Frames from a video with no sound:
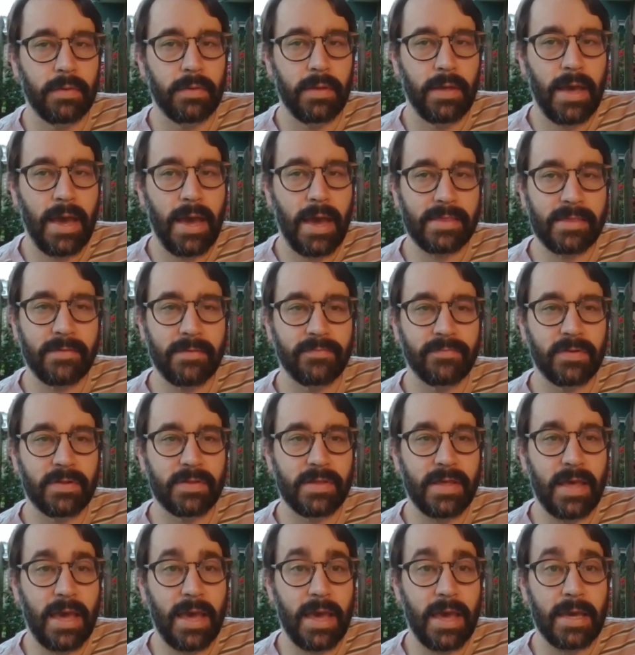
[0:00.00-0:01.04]
as if to
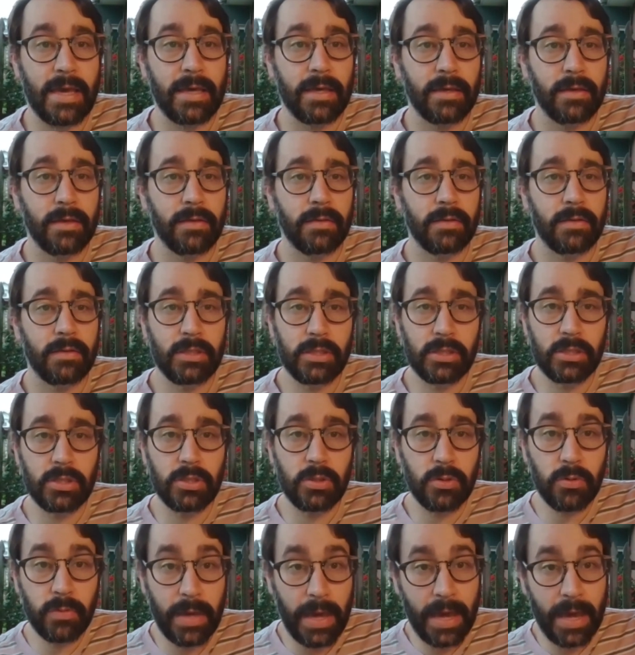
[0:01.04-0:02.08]
say,
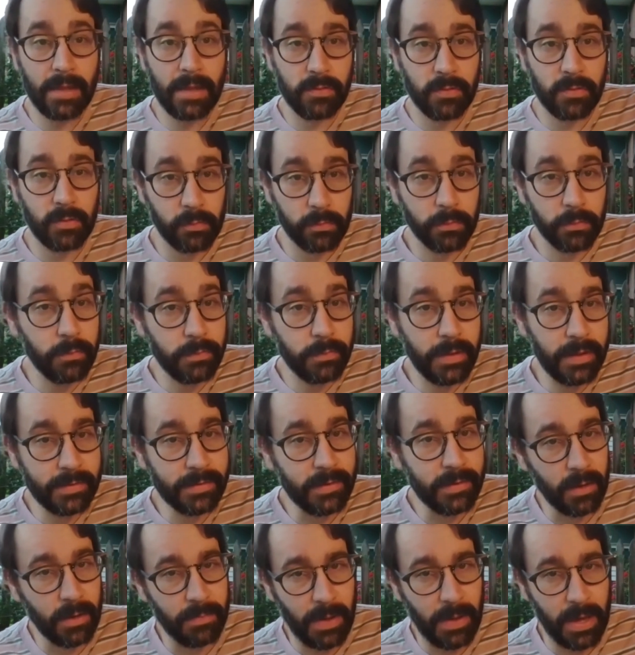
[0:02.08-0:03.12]
you can't screw this
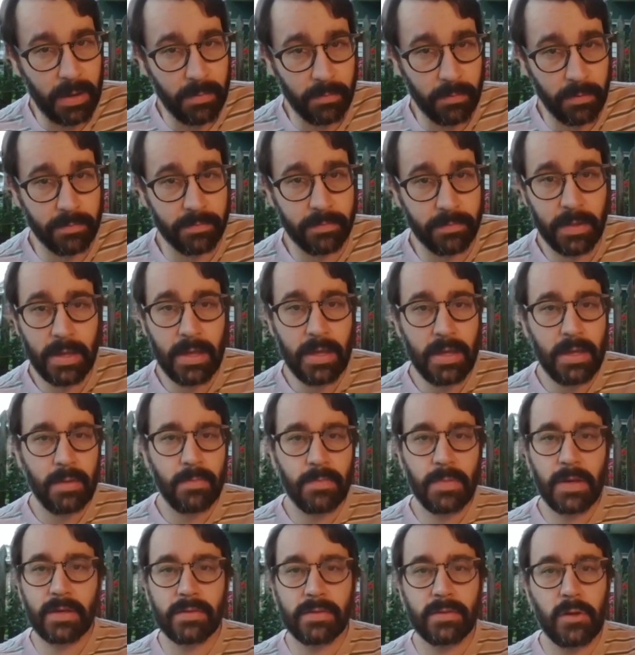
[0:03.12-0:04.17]
up, Abram,
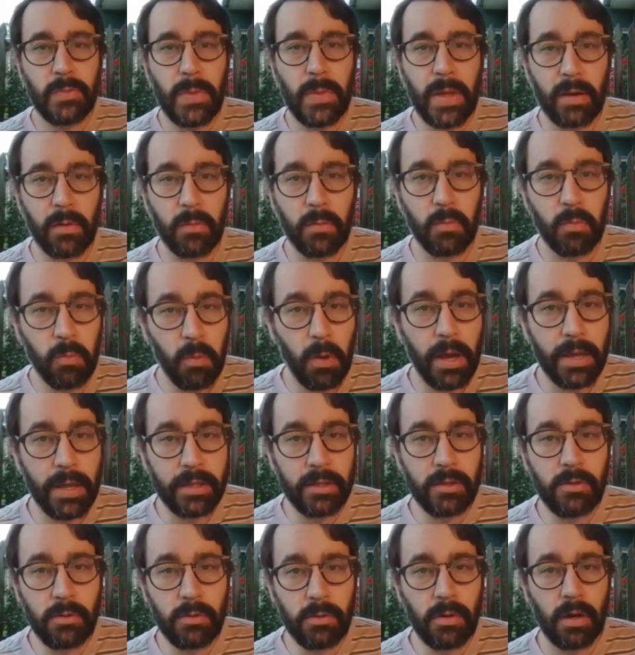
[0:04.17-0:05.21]
because no matter what
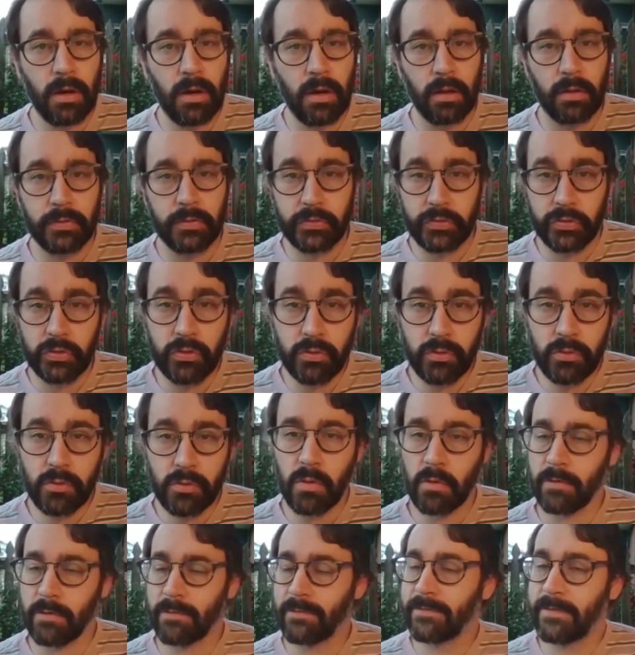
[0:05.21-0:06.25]
you do
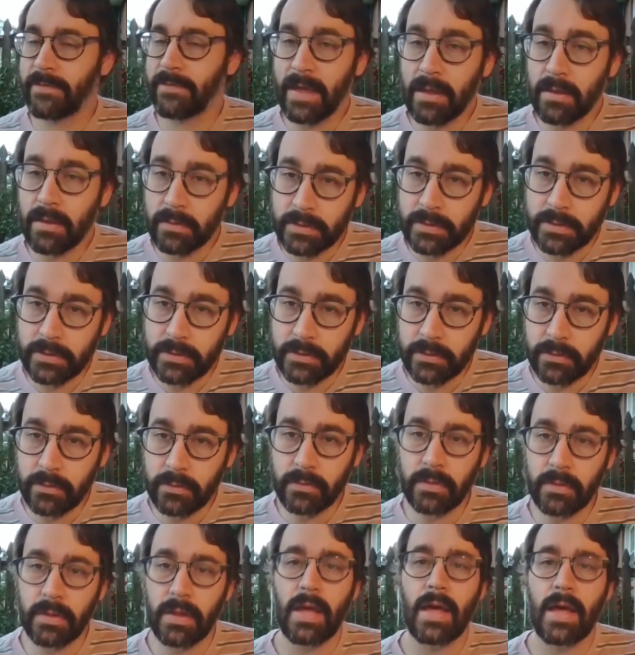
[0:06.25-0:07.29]
or fail to
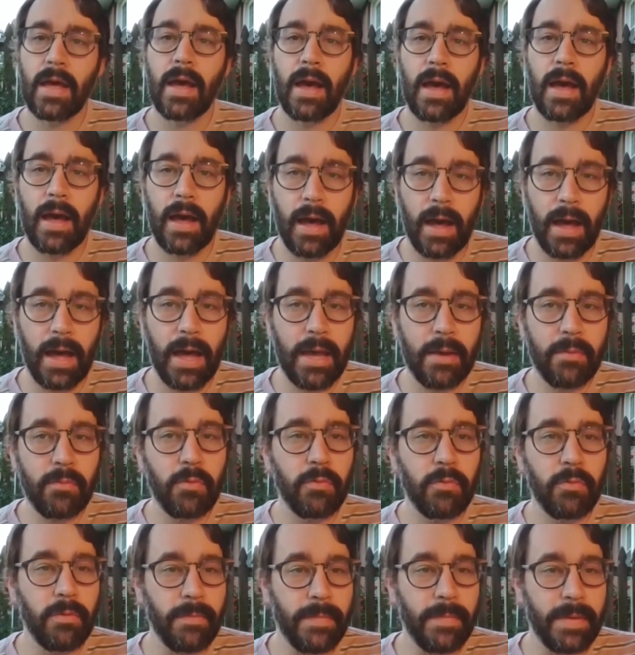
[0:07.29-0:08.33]
do, I
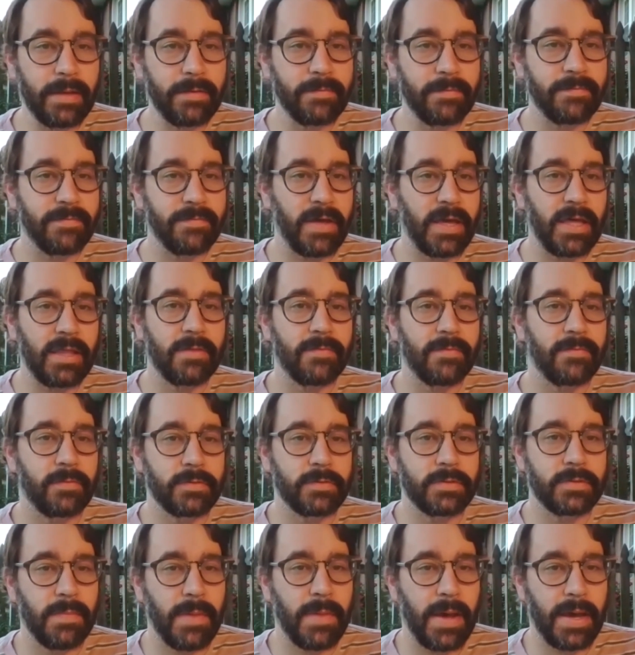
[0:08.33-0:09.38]
will remain faithful
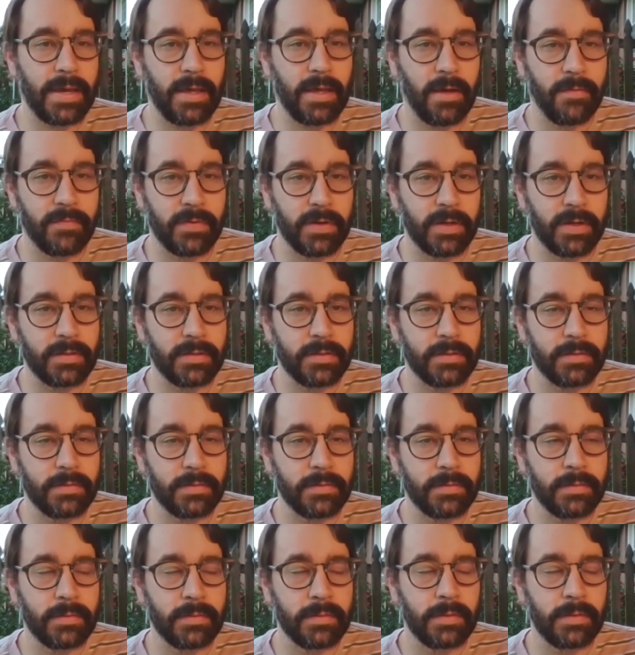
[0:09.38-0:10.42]
to my covenant.
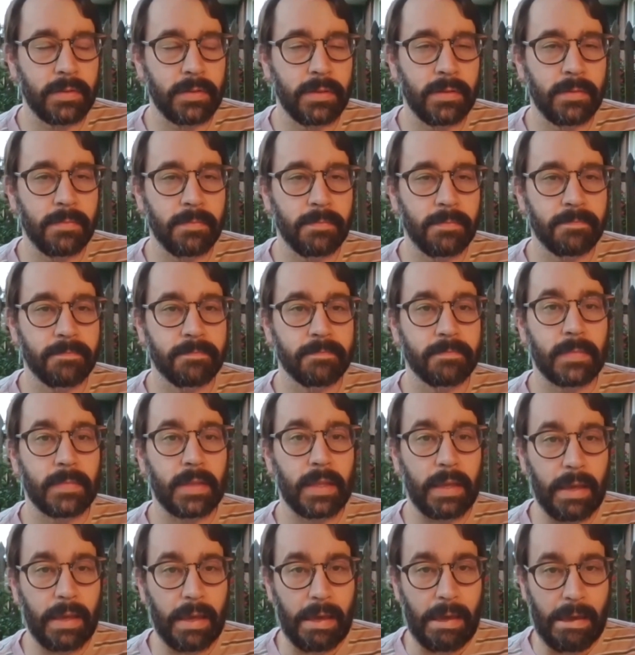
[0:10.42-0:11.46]

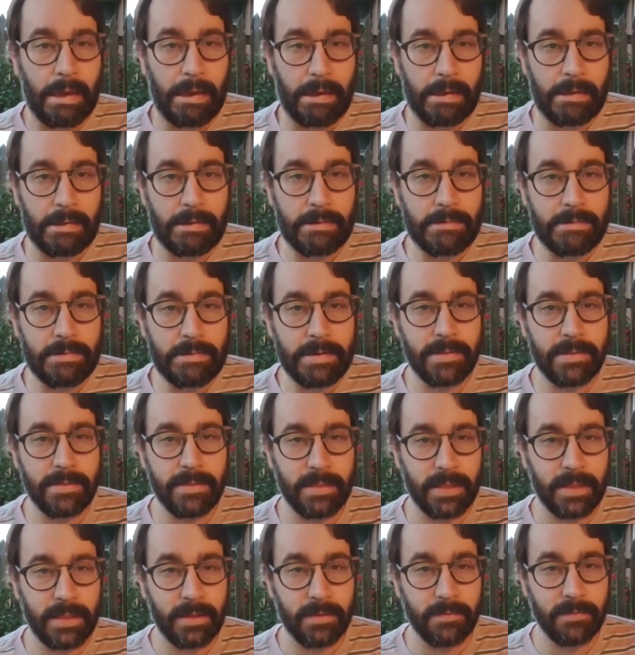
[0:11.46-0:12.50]
And
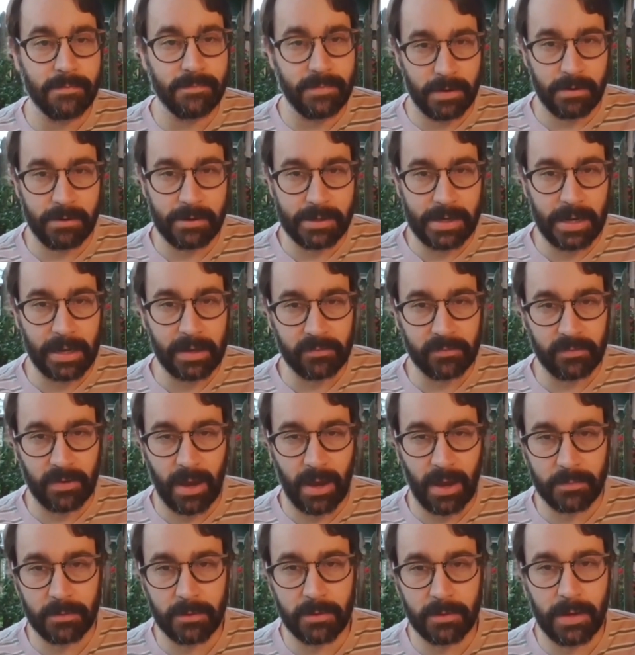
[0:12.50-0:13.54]
in the very next
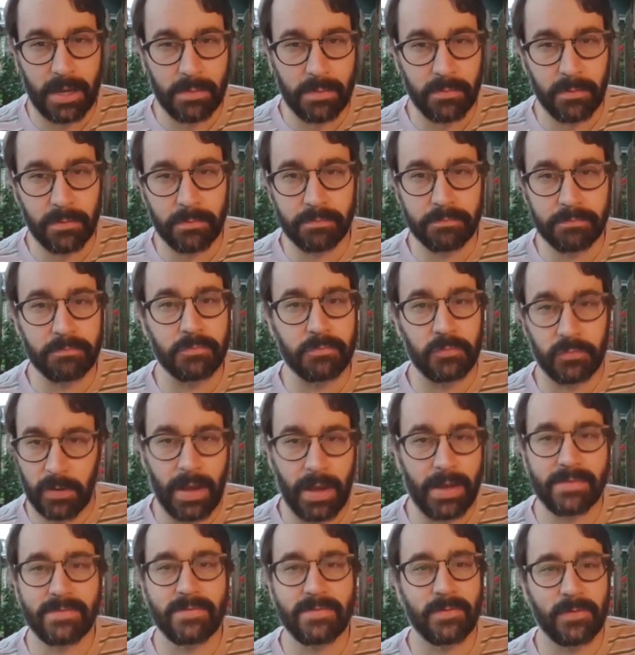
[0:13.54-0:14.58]
chapter, Abram
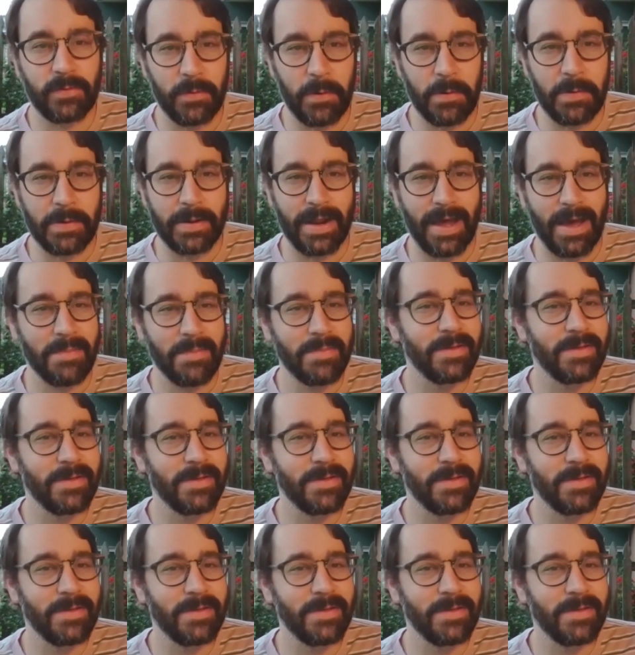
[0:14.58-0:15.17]
tries to screw it up.